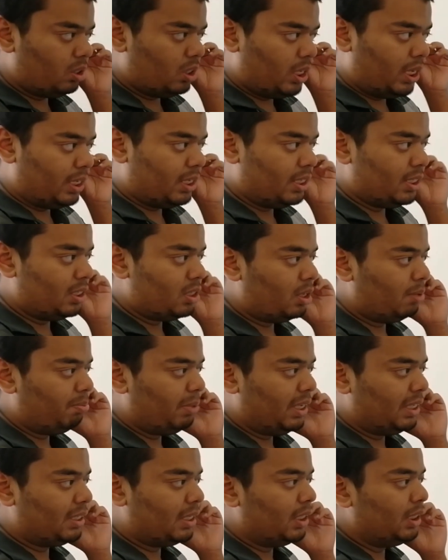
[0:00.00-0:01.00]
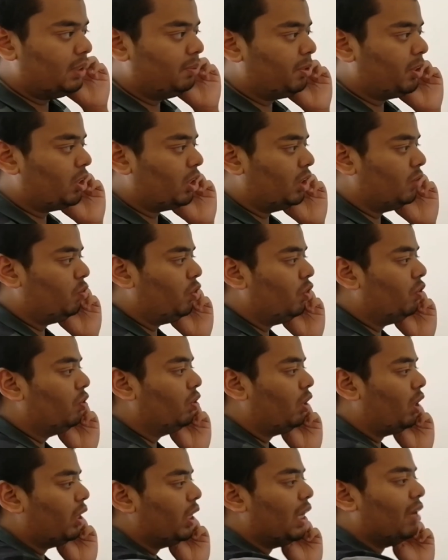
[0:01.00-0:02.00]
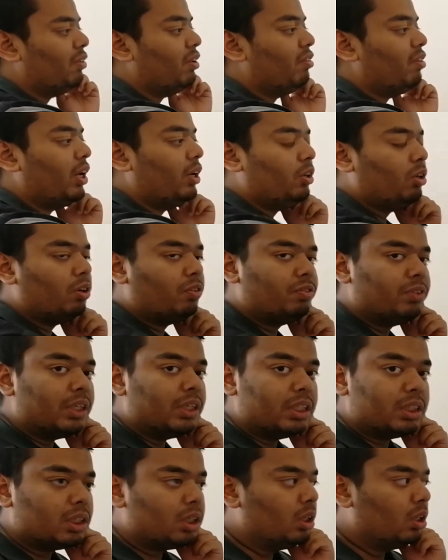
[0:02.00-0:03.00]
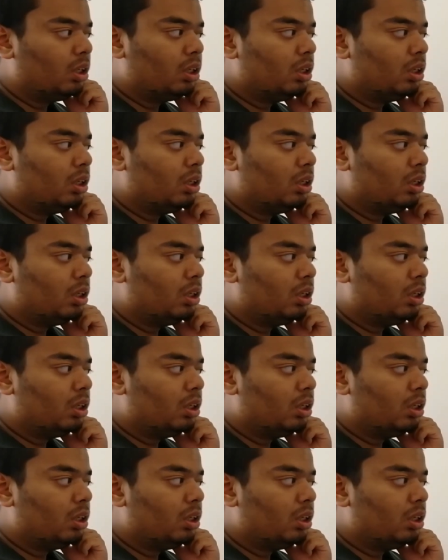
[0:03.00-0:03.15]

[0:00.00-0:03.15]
it does not make sense because we will not have the value of theta,